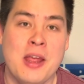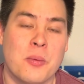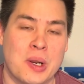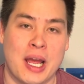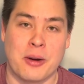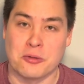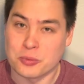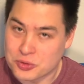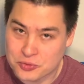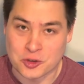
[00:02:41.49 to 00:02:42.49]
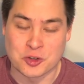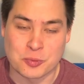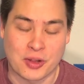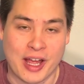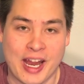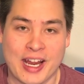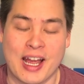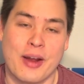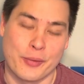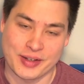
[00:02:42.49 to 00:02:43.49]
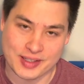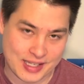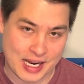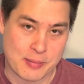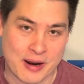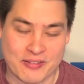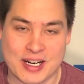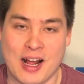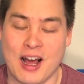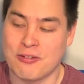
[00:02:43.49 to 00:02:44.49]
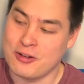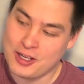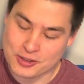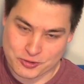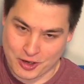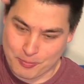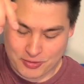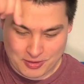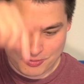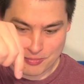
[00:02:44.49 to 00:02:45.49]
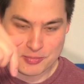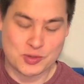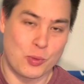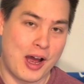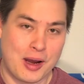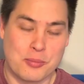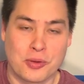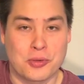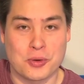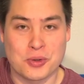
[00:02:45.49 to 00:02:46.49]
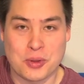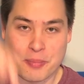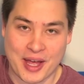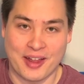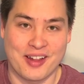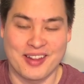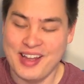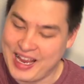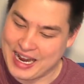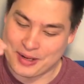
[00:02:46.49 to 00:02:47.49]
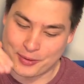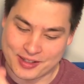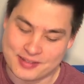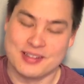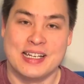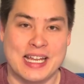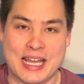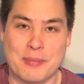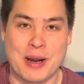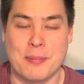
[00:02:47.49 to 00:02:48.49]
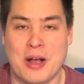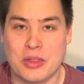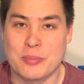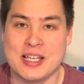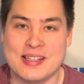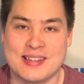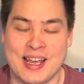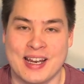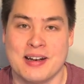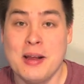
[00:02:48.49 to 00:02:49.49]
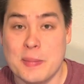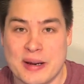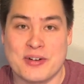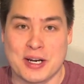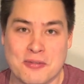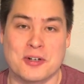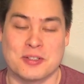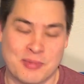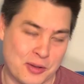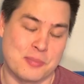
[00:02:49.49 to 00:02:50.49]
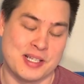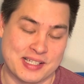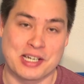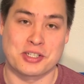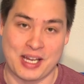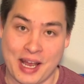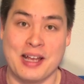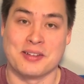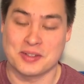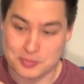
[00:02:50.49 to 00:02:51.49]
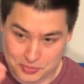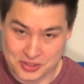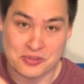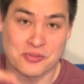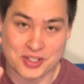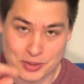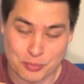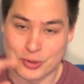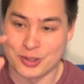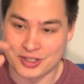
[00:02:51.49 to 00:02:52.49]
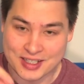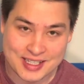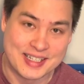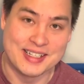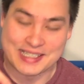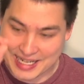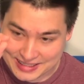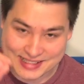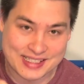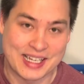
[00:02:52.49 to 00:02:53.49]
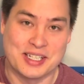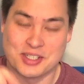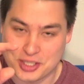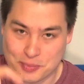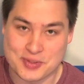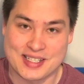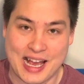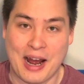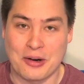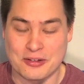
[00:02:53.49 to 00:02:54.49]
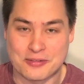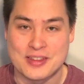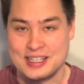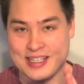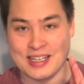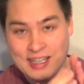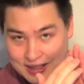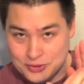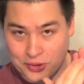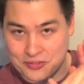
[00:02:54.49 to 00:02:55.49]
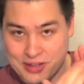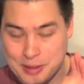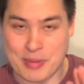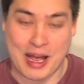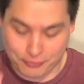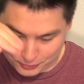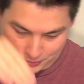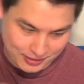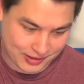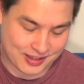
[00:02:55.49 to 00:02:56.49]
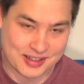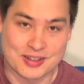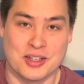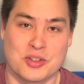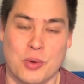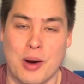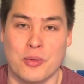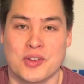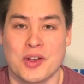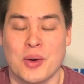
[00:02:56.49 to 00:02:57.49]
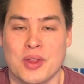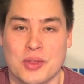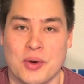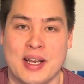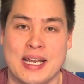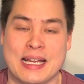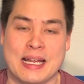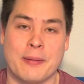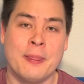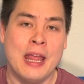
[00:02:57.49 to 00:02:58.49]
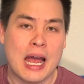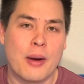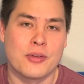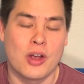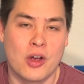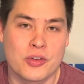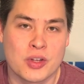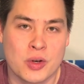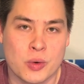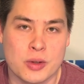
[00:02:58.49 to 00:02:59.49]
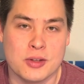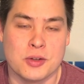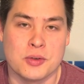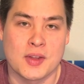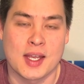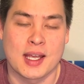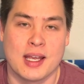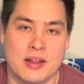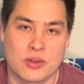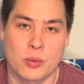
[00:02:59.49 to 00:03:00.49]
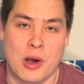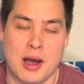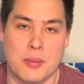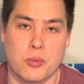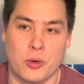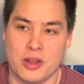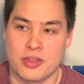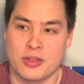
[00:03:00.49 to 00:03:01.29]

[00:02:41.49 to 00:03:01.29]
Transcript: When I was first playing, I would take my reed off, drop the swab through the bell, and it would hit my mouthpiece, and my very first mouthpiece actually has pretty visible dents and chips out of the sort of like baffle where the swab was going through and hitting it. I was also using a swab with